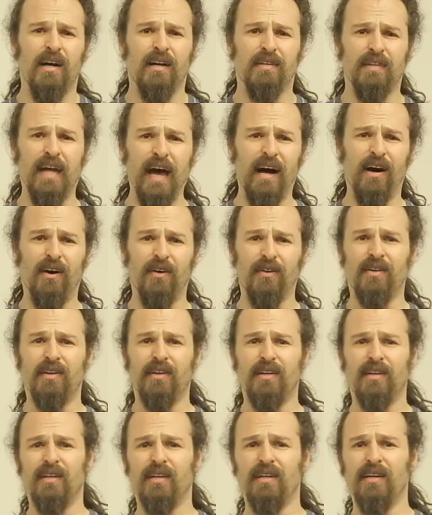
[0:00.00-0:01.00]
Now,
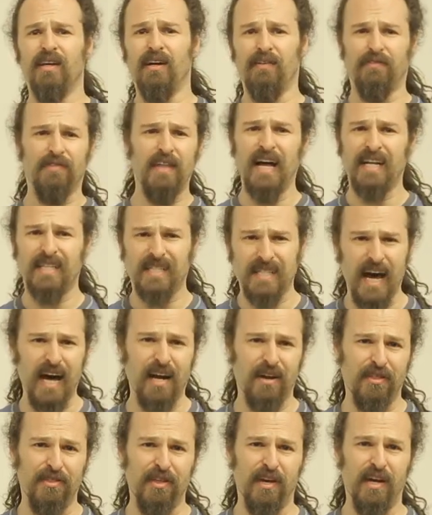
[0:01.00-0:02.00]
if that's
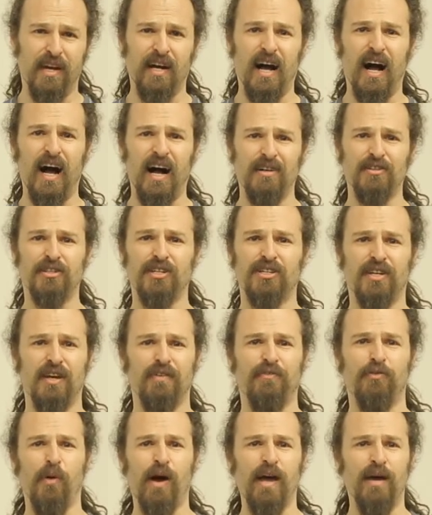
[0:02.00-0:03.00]
not a thing, I'll just
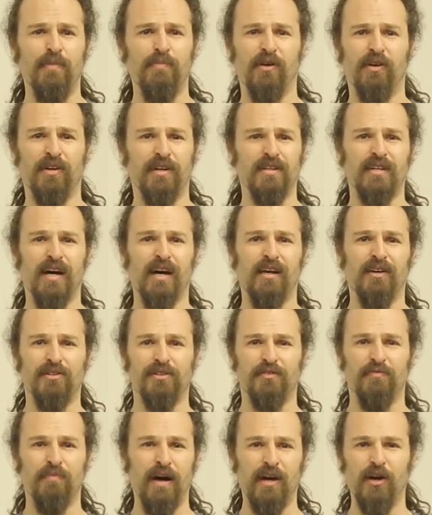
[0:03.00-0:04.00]
give away a million dollars
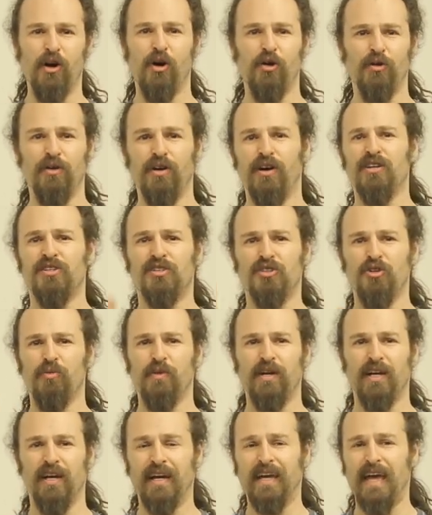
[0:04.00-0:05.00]
of my own,
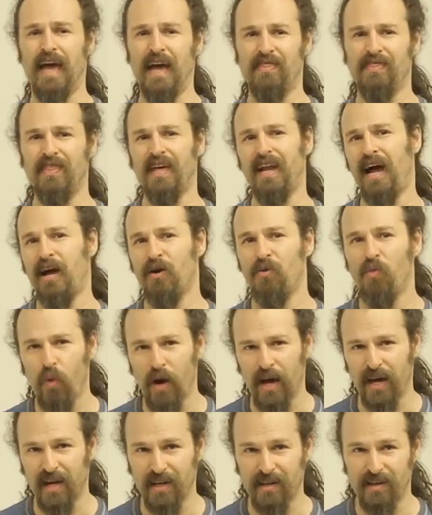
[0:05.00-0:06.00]
assuming again that I
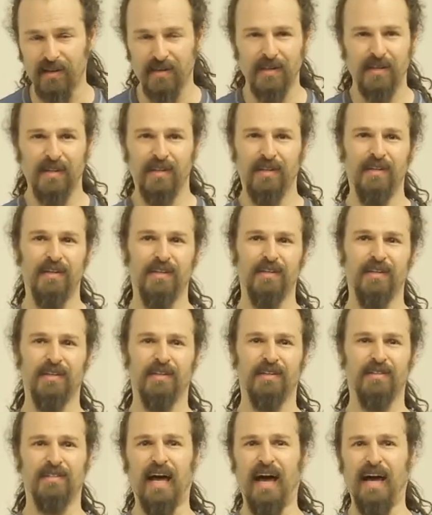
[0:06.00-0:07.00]
win.
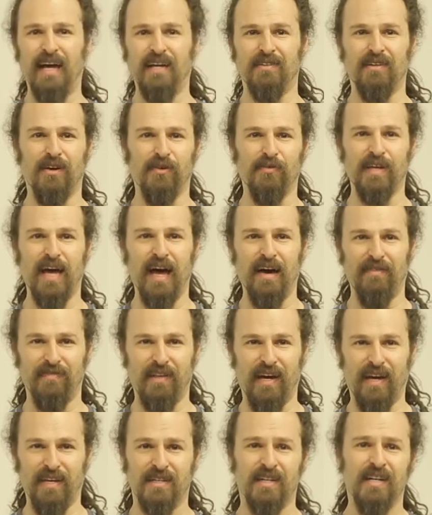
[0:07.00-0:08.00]
Because I don't have
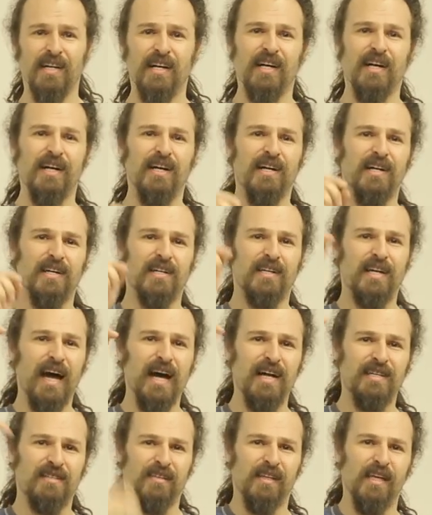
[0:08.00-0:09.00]
that.
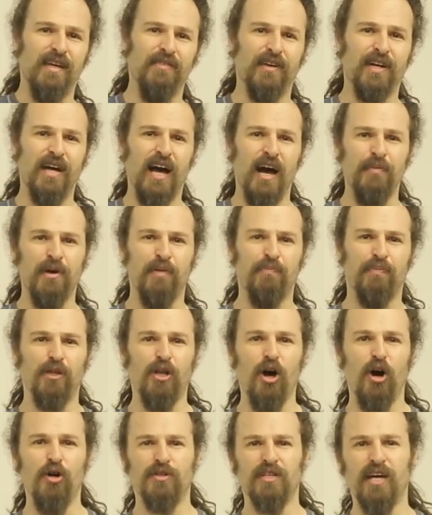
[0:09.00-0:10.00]
Guys, leave a comment
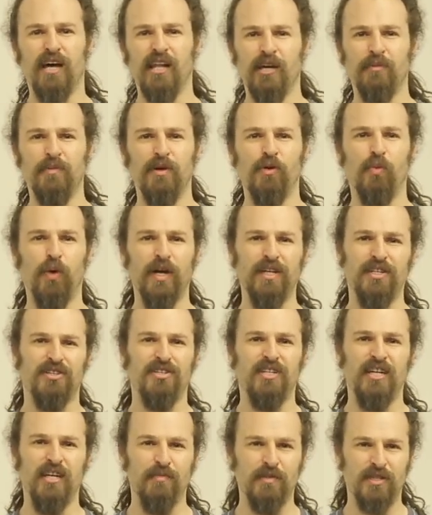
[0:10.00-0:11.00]
below telling me which
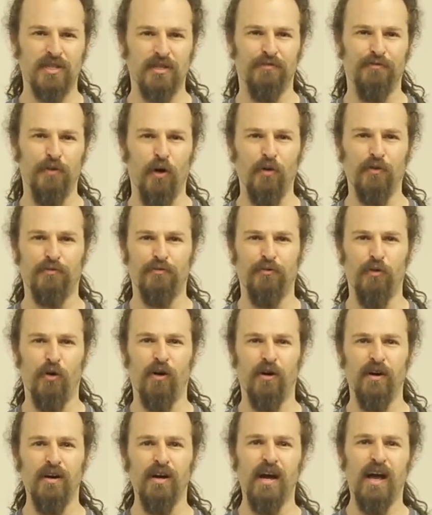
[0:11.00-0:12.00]
teams to vote
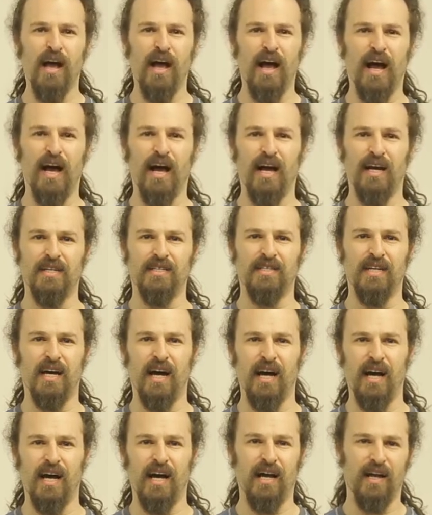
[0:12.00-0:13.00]
for, and
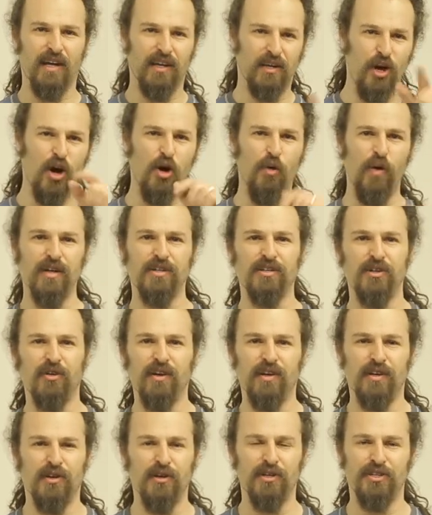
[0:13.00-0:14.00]
uh, go enter
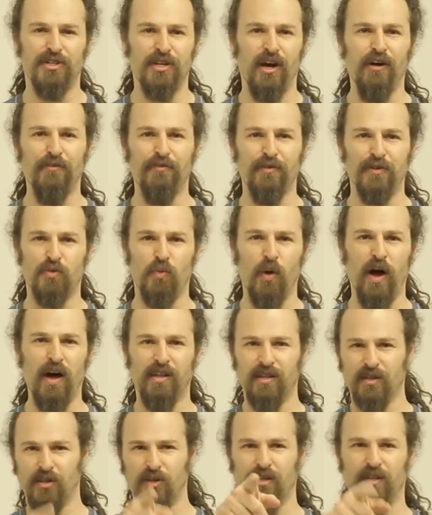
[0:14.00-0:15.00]
it yourself as
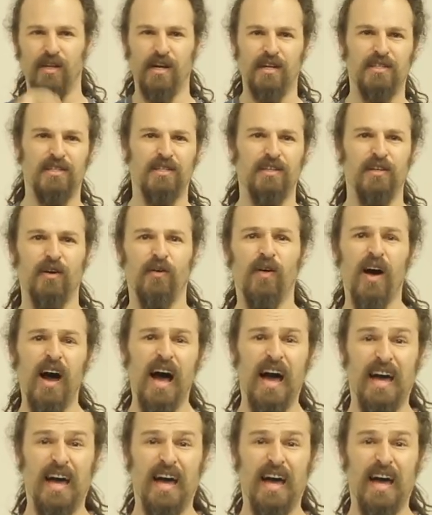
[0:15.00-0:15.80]
well, and good luck to you.